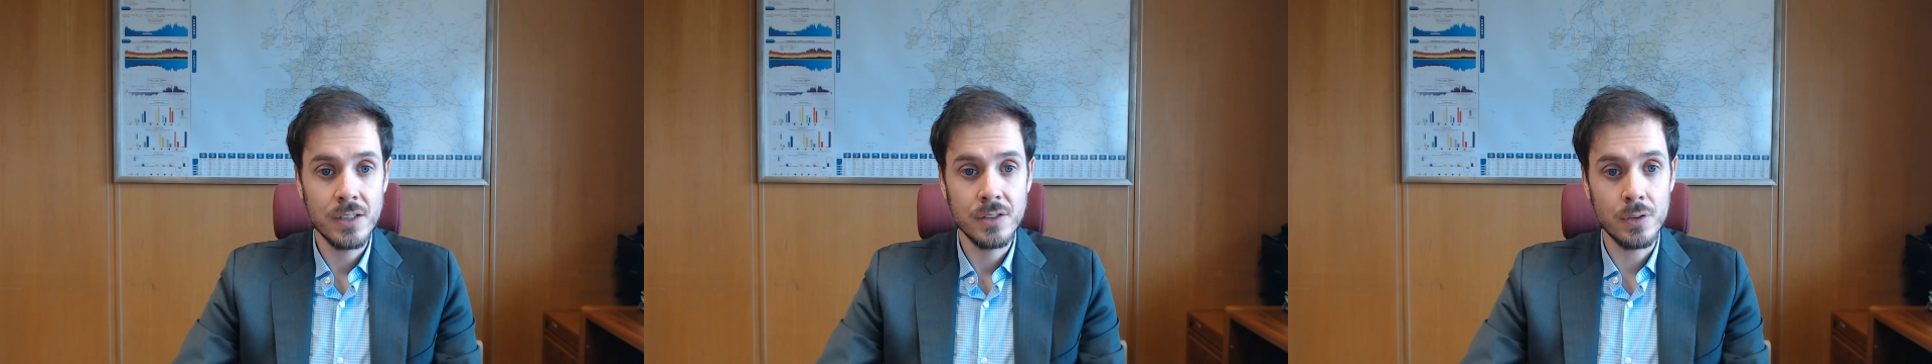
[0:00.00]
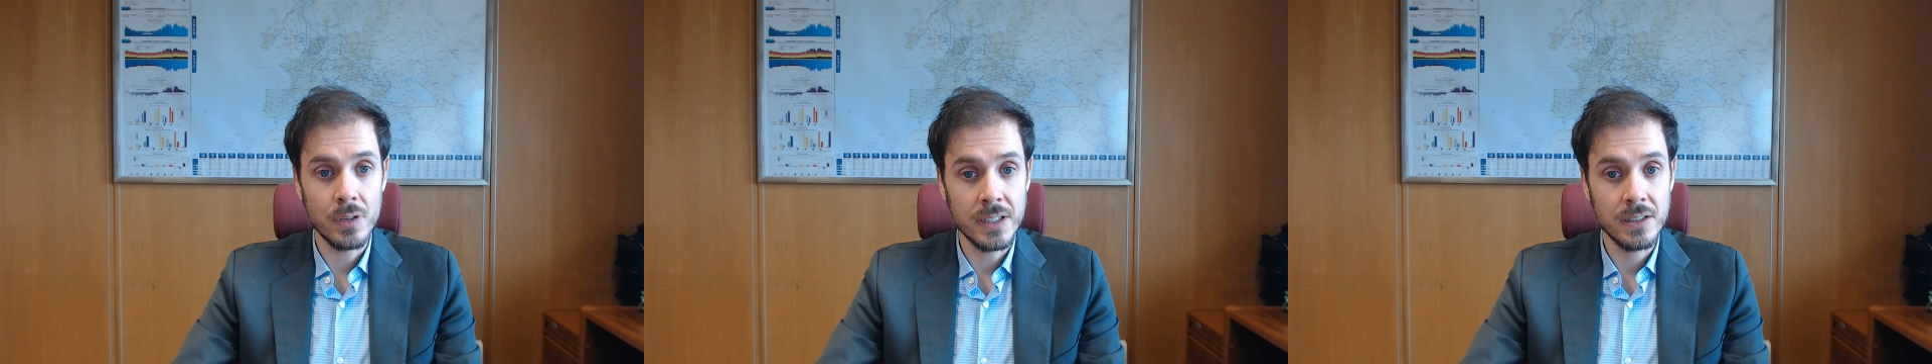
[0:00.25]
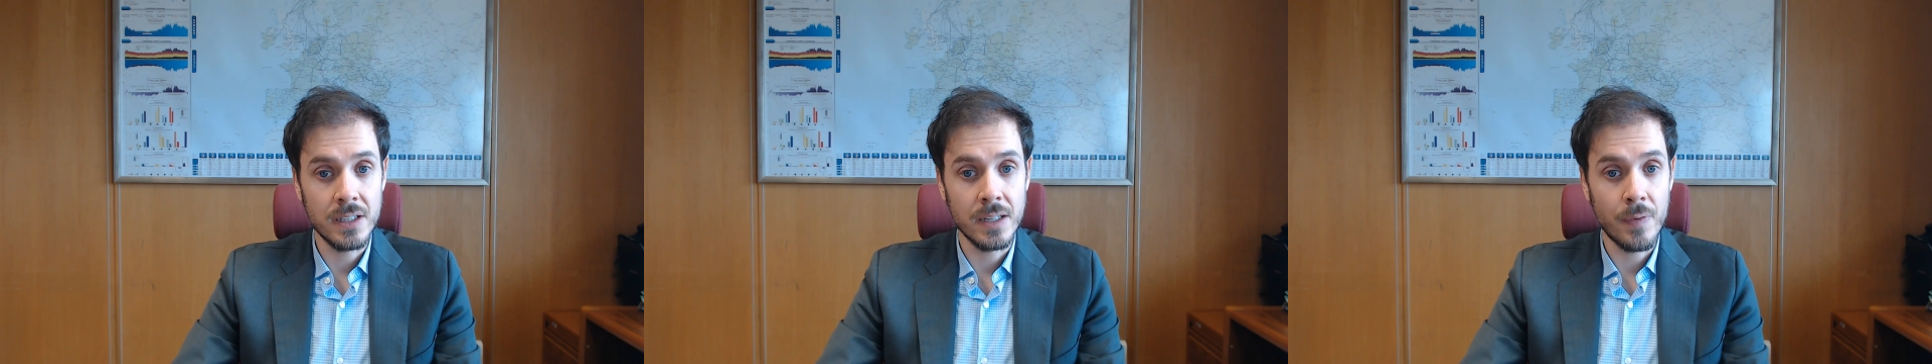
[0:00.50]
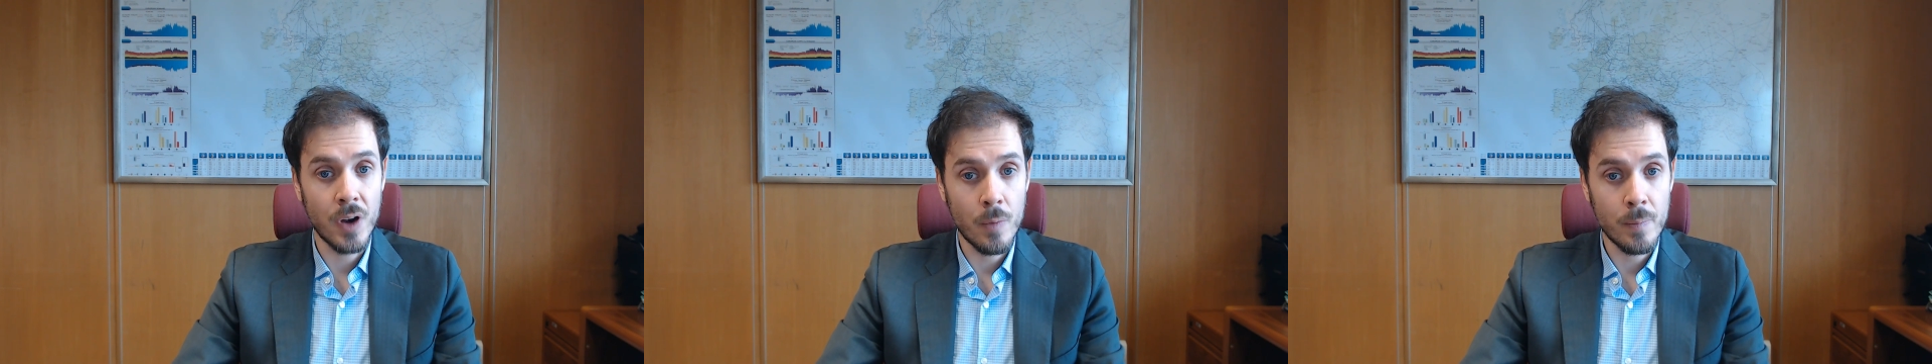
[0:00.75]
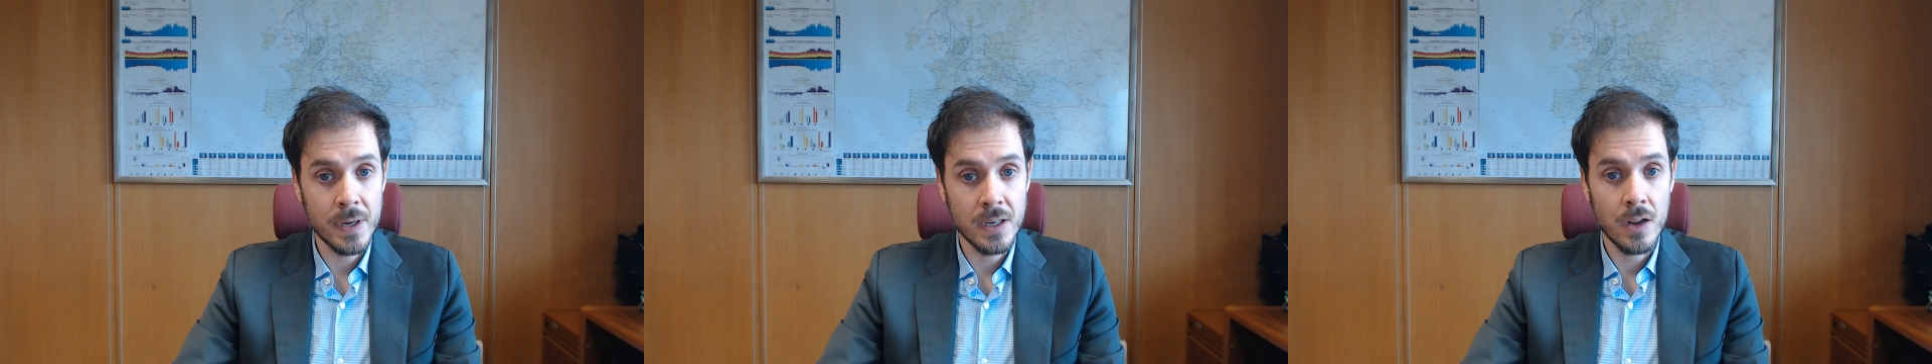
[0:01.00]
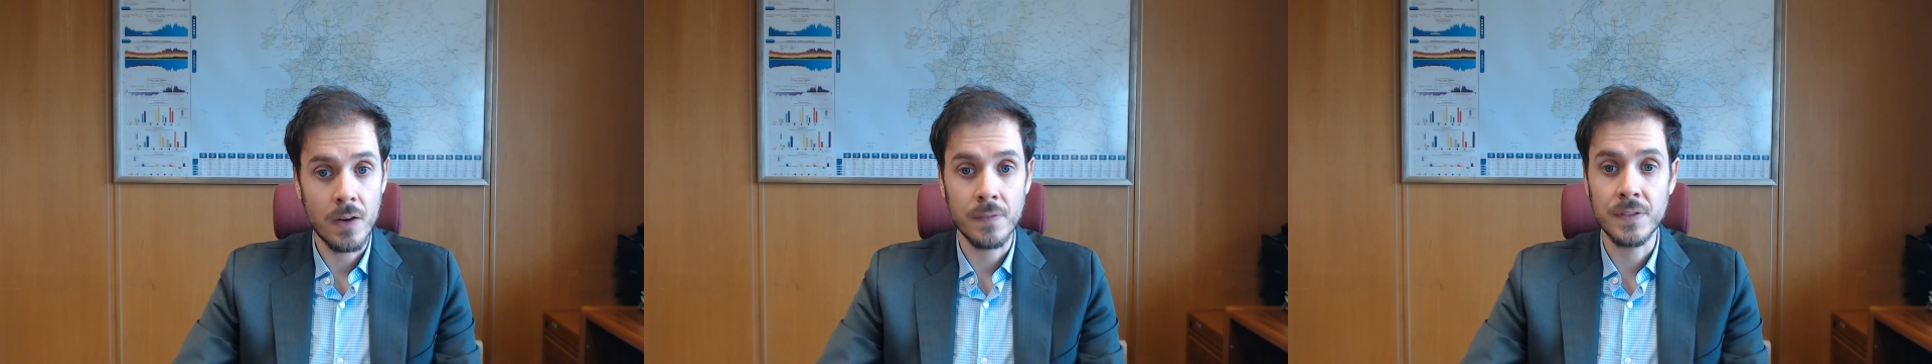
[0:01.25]
to lead the development
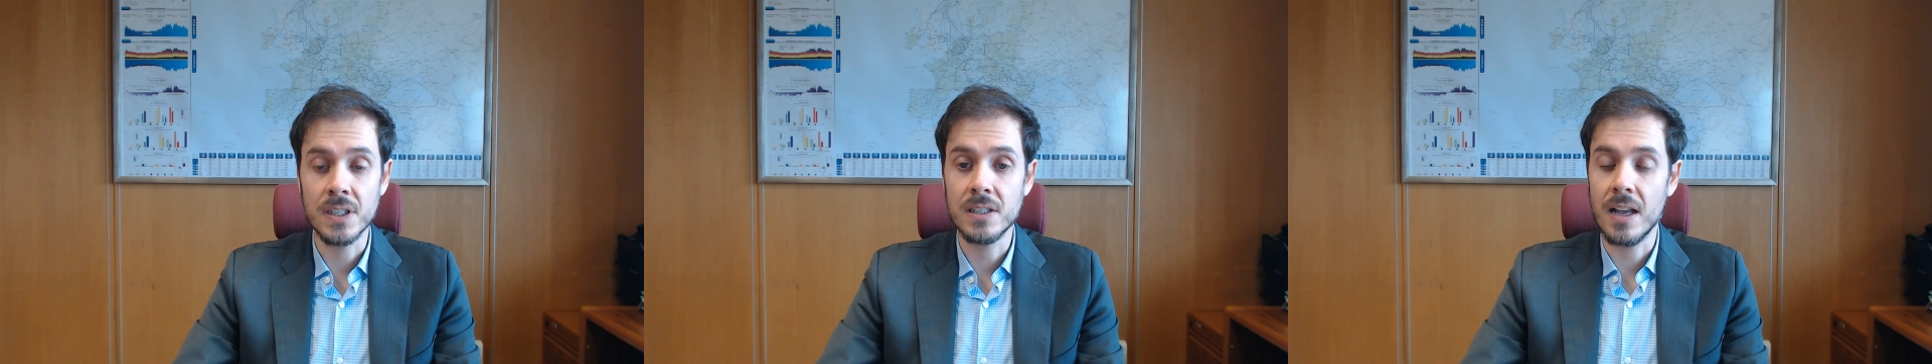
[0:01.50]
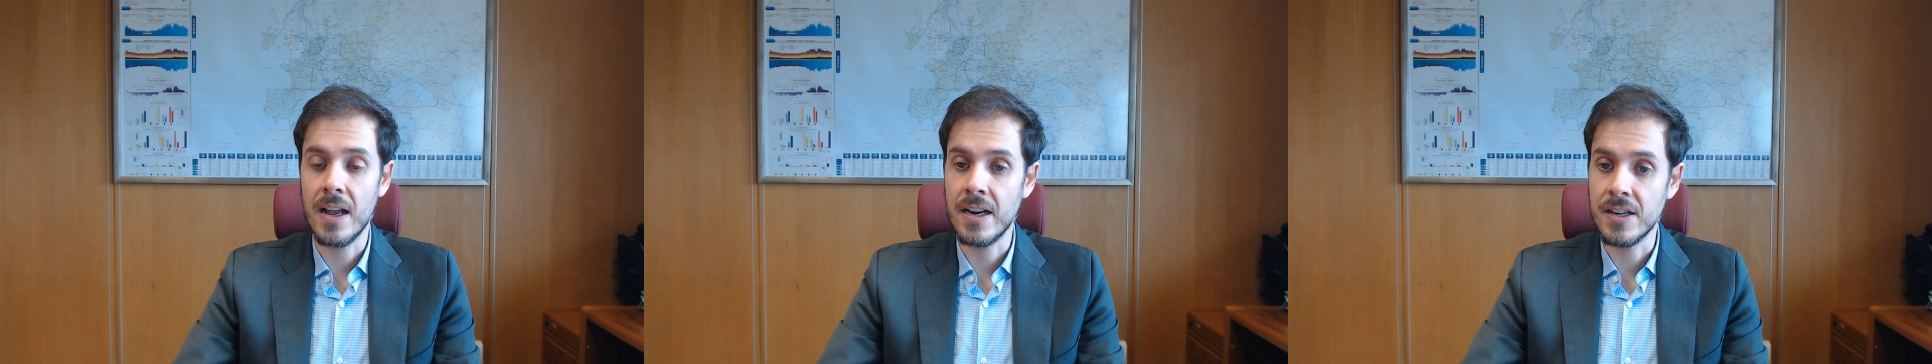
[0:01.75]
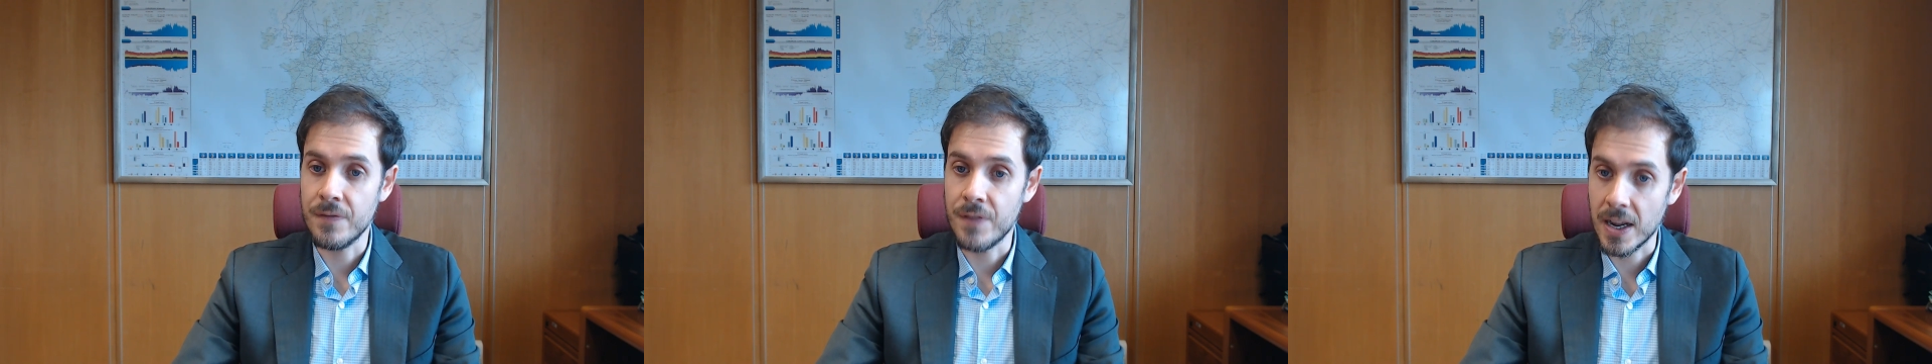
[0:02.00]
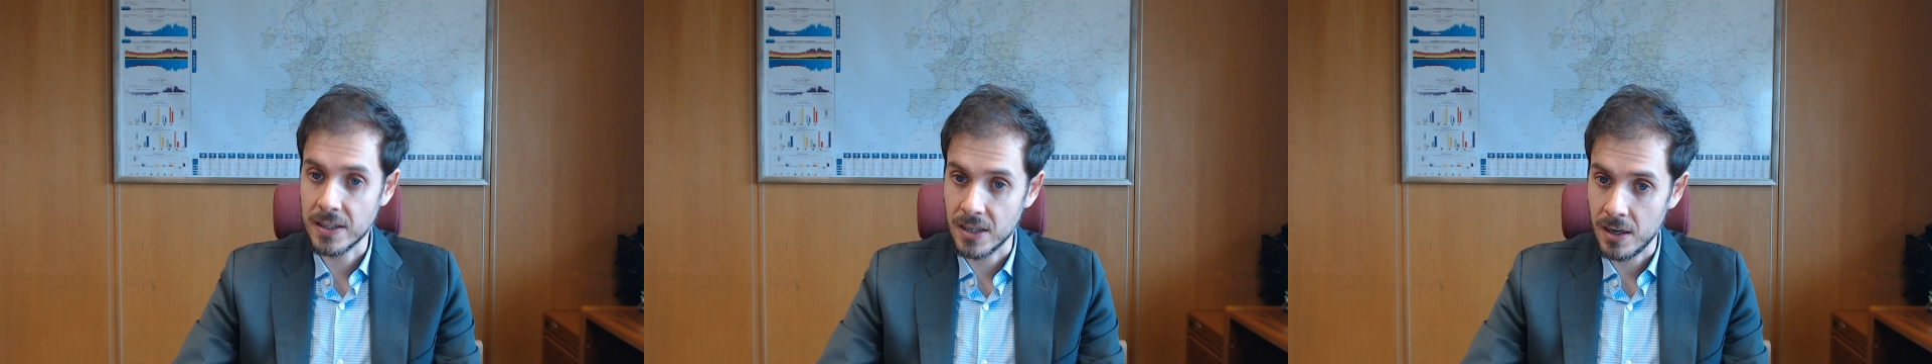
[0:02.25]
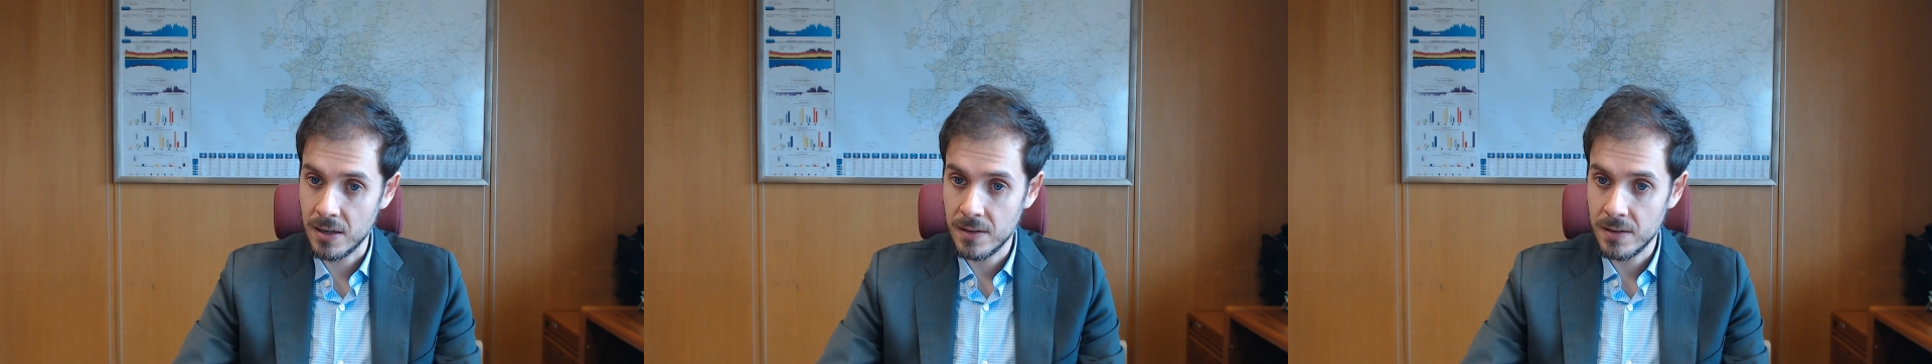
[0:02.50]
of this energy vector.